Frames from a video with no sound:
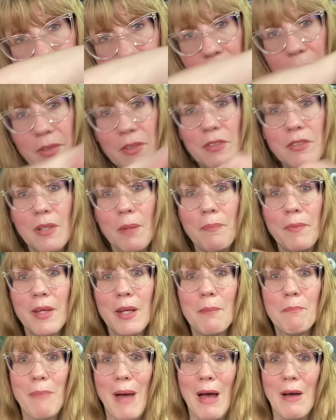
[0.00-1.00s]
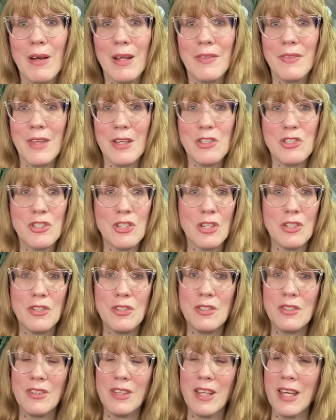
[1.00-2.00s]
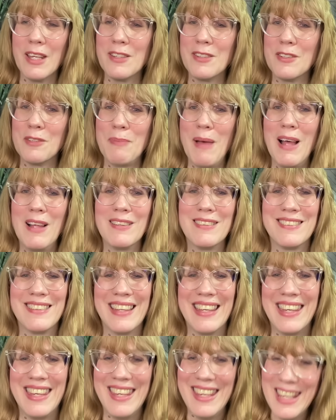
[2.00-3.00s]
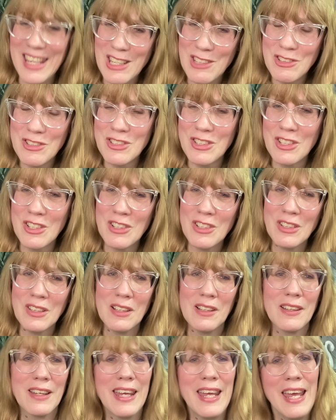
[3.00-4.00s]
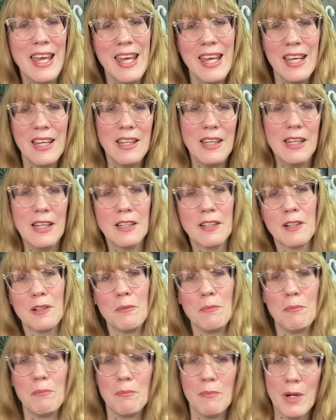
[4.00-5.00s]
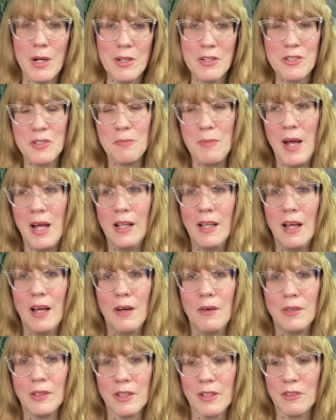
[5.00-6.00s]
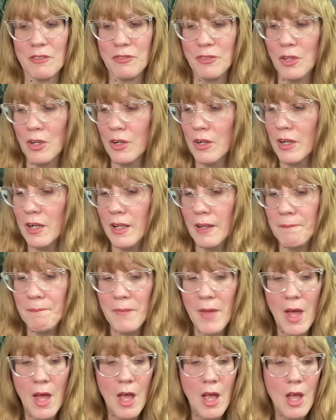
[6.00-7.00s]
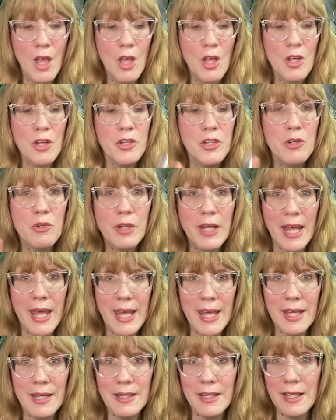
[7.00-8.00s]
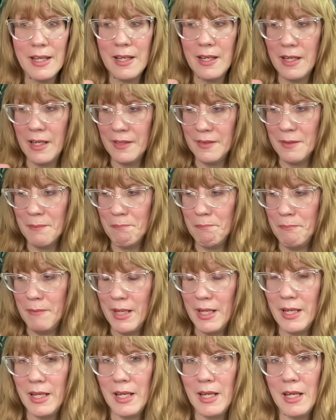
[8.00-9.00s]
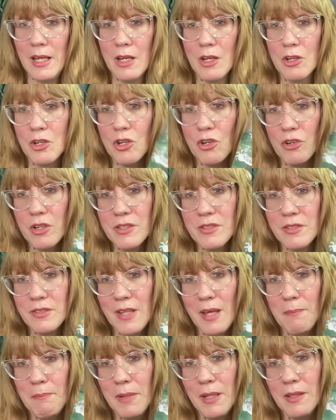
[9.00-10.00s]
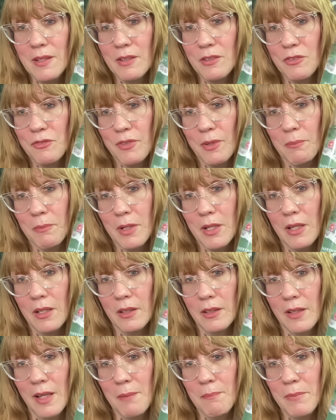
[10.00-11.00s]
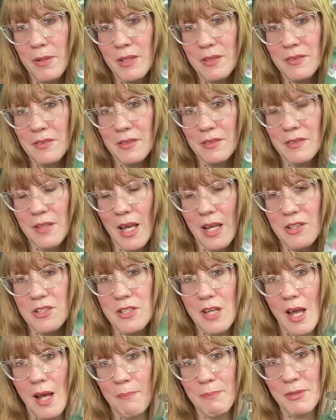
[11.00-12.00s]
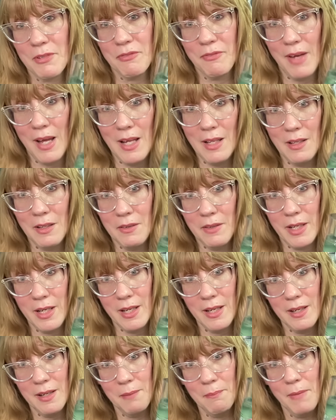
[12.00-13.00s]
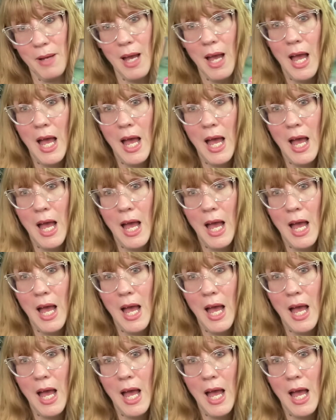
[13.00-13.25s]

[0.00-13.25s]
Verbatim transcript: but there's something about it that just like smells like Easter, a little candy, a little marshmallow, a little floral. You can get it in the mini. Chris sent me this from Columbus. This guy shops. Follow him.